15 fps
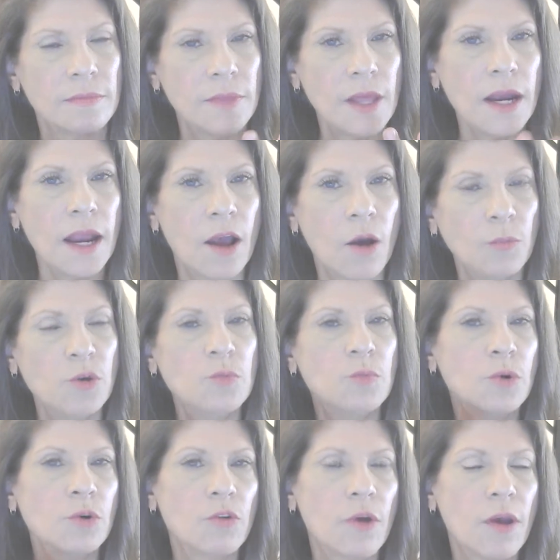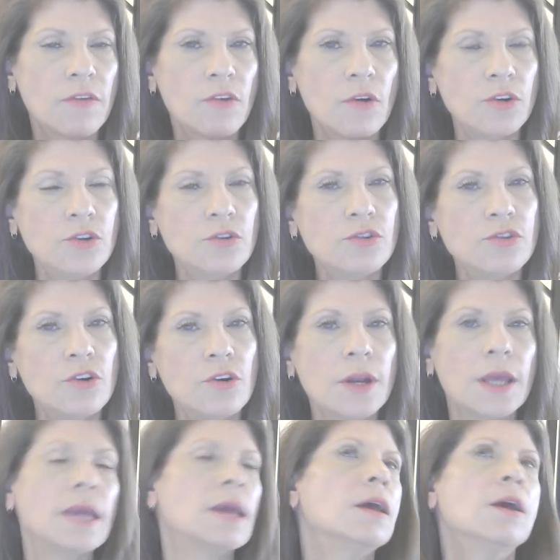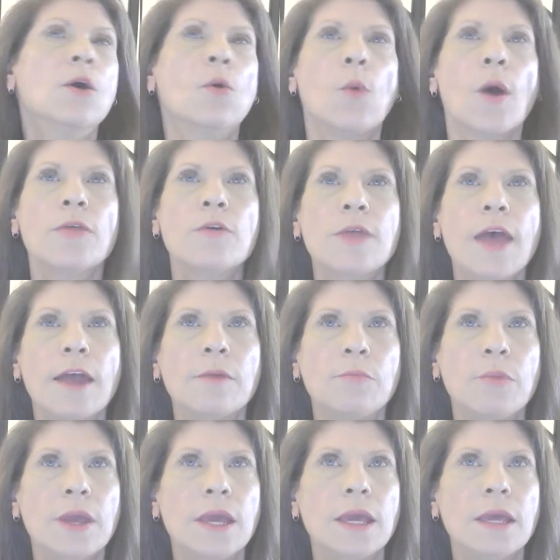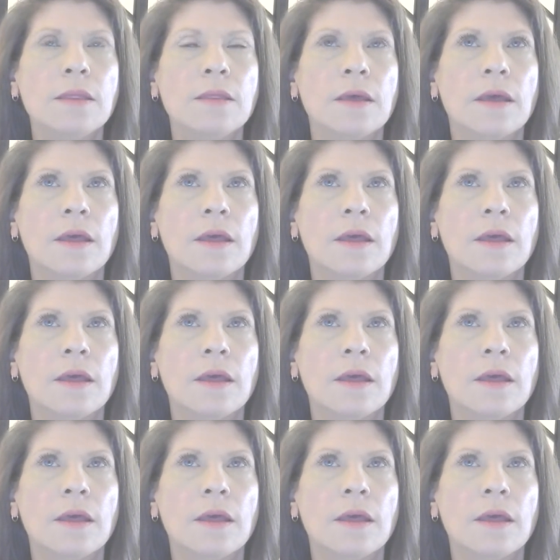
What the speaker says: that help you progress on your journey. Whether that be